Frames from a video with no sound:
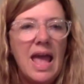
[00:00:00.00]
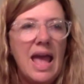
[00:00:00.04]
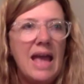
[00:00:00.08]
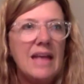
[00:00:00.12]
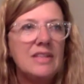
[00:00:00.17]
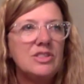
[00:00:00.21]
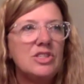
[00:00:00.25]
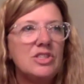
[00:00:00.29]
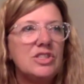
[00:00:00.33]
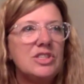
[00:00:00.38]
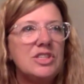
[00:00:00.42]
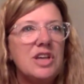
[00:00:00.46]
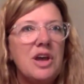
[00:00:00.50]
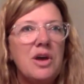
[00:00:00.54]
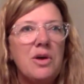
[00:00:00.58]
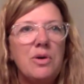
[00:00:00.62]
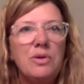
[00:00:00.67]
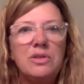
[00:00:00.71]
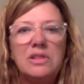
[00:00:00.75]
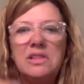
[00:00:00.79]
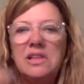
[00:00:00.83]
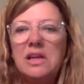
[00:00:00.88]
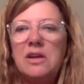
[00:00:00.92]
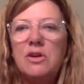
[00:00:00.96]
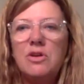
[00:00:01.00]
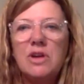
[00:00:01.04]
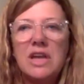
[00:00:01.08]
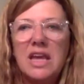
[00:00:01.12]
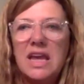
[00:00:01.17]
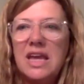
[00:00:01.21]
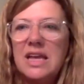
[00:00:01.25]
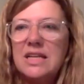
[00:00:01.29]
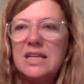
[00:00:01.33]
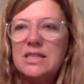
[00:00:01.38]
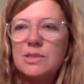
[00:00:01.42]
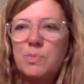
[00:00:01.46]
And so little
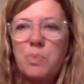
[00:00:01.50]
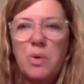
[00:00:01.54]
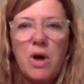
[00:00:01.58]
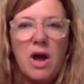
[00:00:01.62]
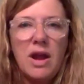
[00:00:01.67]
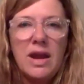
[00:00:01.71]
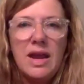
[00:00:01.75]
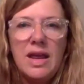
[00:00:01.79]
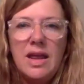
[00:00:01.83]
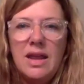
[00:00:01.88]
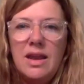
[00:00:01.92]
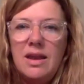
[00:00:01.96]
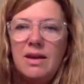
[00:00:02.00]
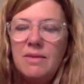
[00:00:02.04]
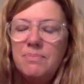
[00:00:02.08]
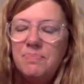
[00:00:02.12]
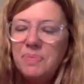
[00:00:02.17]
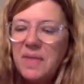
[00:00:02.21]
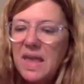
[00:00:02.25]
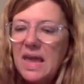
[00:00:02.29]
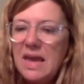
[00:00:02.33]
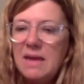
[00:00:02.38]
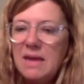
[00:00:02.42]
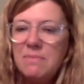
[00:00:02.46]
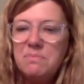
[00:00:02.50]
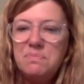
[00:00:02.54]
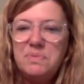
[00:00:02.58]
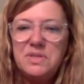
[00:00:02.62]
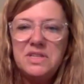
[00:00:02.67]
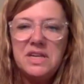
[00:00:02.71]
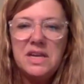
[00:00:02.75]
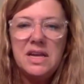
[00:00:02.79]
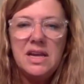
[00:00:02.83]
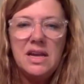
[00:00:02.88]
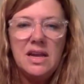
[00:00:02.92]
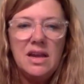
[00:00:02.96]
kids brought in
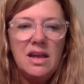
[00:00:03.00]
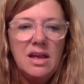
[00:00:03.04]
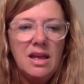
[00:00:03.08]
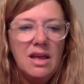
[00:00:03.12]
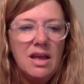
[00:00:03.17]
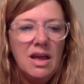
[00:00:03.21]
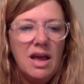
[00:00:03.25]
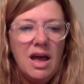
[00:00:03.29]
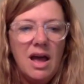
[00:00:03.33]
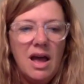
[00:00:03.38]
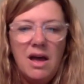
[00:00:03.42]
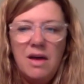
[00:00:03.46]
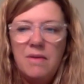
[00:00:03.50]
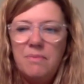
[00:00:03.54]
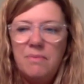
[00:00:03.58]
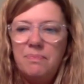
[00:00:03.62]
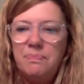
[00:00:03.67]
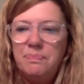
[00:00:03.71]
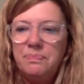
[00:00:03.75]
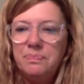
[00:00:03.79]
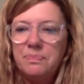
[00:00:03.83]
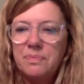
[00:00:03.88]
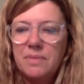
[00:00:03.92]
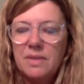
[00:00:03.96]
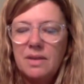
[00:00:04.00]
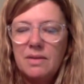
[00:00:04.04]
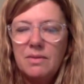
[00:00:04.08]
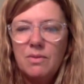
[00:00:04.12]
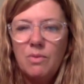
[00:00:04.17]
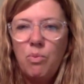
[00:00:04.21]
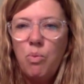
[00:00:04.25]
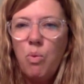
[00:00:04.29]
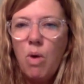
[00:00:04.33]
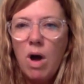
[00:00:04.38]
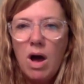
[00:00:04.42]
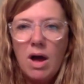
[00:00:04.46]
empty
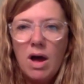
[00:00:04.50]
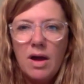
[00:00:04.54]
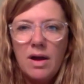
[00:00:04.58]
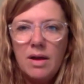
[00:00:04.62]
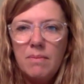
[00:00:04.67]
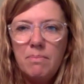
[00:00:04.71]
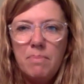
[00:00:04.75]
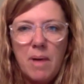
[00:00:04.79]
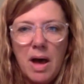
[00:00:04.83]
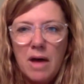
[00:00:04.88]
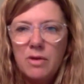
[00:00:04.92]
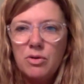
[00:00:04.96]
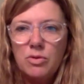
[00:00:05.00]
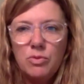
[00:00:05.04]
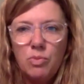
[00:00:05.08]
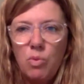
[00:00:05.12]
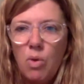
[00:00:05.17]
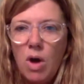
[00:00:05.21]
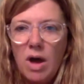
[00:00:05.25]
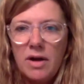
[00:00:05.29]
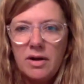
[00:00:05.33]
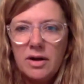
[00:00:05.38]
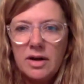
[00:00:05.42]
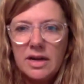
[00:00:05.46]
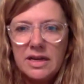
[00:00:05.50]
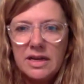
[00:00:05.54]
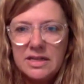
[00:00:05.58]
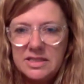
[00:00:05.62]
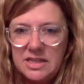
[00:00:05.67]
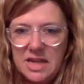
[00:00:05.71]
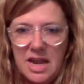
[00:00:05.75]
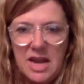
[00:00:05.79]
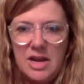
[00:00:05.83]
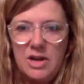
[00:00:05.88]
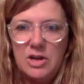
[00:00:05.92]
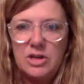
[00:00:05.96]
bottled water
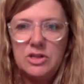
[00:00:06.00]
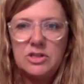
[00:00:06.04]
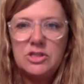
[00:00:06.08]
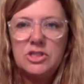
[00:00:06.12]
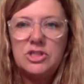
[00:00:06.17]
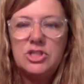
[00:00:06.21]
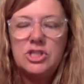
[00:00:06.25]
containers,